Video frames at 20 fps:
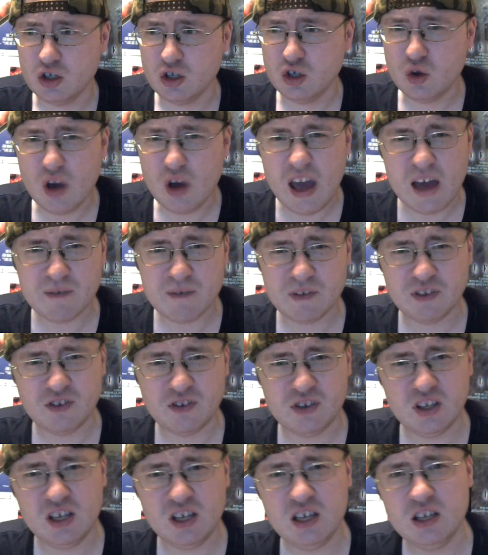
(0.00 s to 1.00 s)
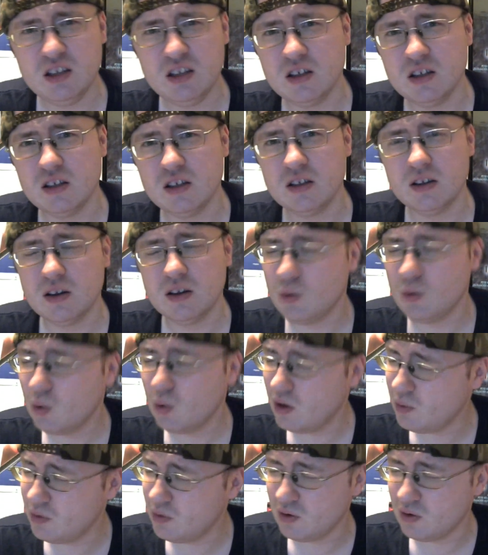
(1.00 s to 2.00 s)
you haven't seen the,
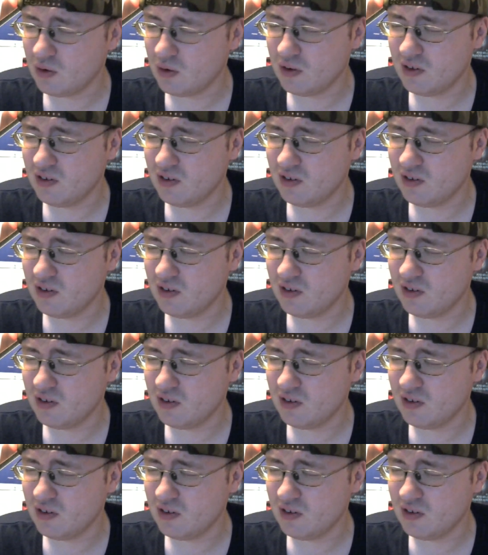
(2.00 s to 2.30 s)
what was it?